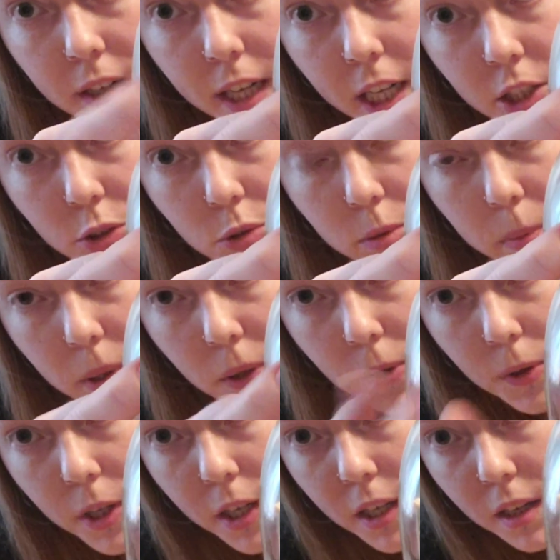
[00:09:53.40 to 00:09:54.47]
an actual
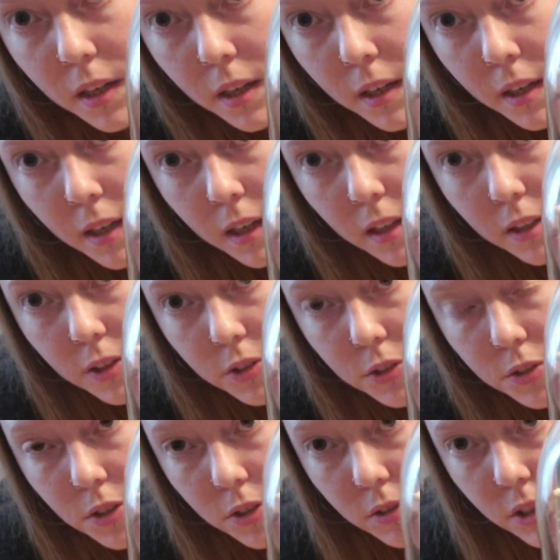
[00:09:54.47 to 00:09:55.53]
pony, a little
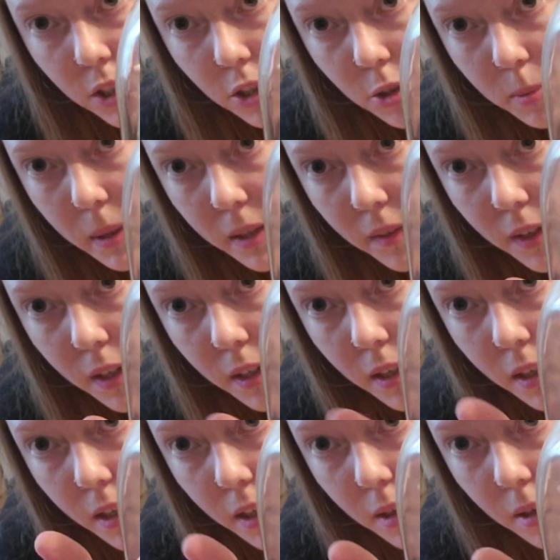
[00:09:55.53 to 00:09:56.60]
snow globe, and then
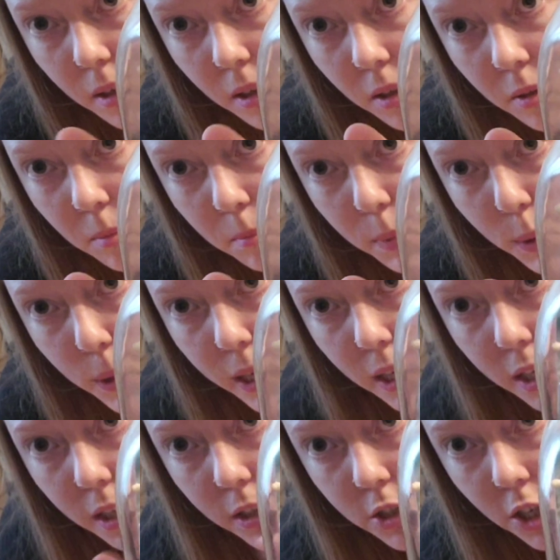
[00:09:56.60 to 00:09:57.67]
a buoy
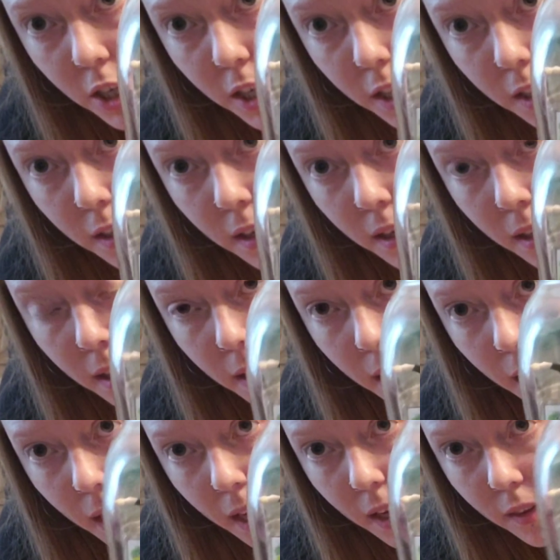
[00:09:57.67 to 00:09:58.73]
keychain.
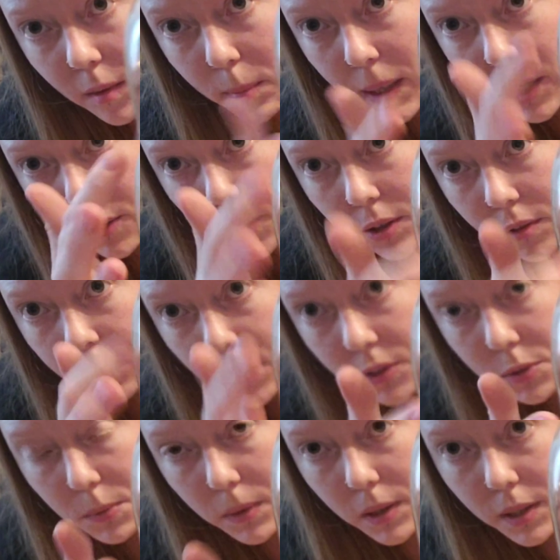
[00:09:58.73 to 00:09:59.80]
And the background of
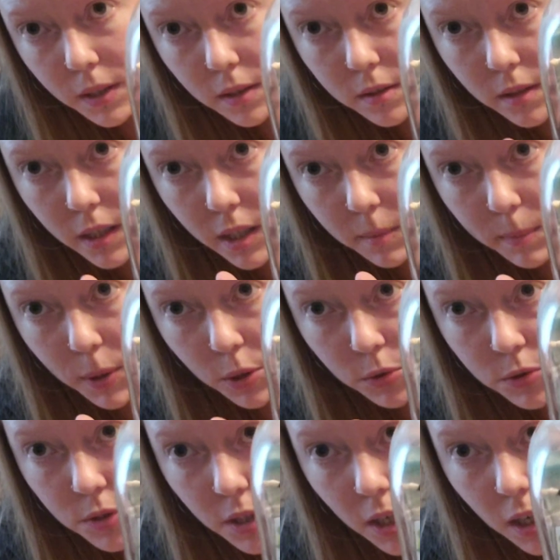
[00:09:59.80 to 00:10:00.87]
this one is a
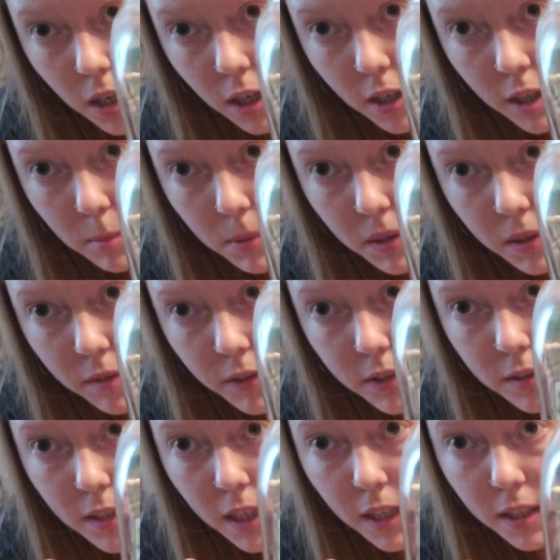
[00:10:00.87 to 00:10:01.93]
postcard. I believe
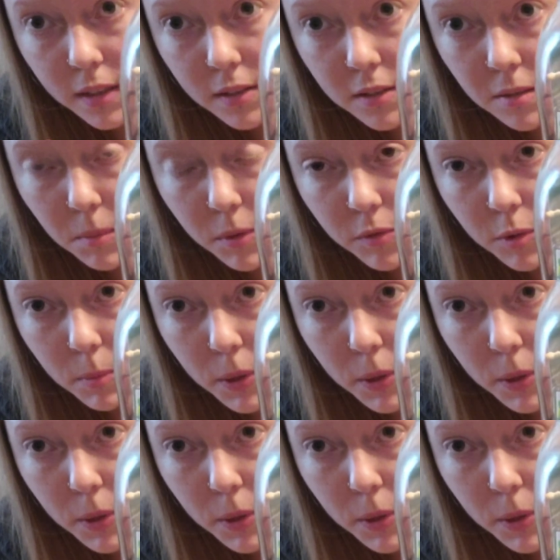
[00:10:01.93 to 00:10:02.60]
it's got some of the